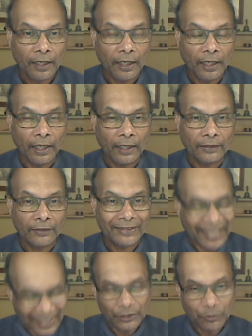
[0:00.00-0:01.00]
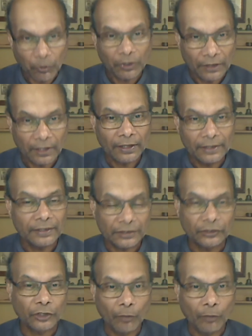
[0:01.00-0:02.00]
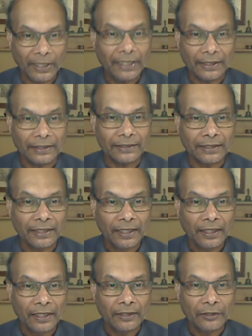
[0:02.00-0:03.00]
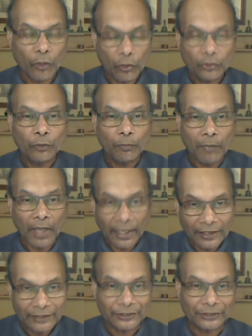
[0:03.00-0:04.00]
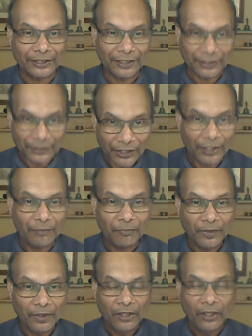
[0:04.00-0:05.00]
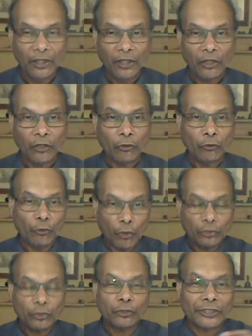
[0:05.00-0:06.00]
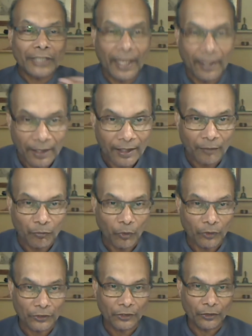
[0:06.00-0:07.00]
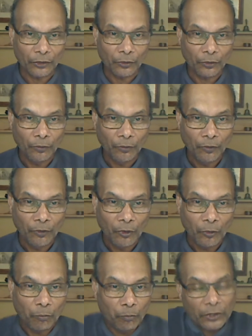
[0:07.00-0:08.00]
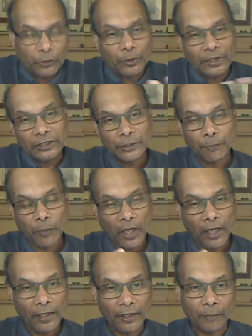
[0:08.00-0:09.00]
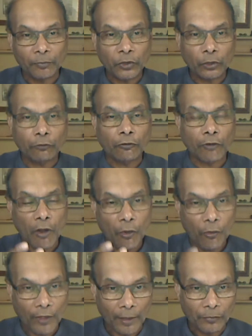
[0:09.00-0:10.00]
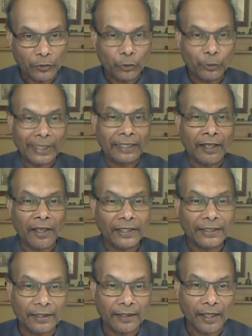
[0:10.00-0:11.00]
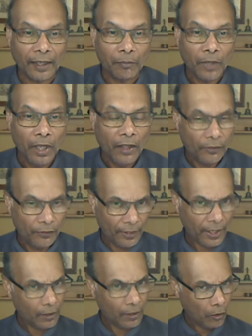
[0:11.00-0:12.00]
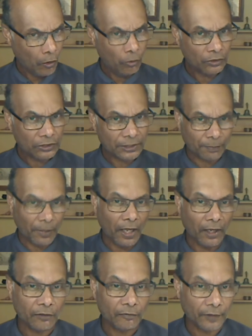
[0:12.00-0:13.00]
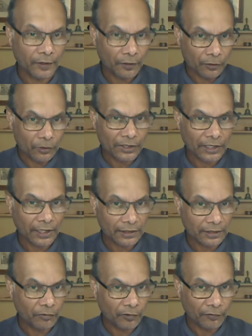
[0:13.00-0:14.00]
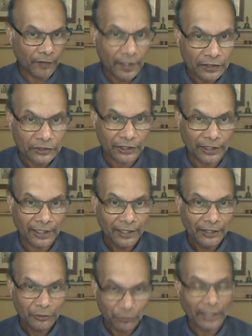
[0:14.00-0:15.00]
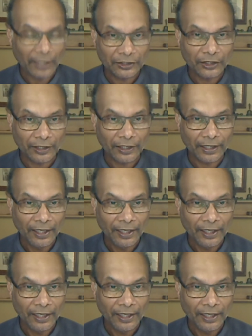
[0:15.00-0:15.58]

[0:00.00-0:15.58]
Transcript: And that's what the leader's job is, not to manage the team, not to tell them what to do, but to inspire them, to grow them, to ignite in them their own spark of enthusiasm, of energy, to actually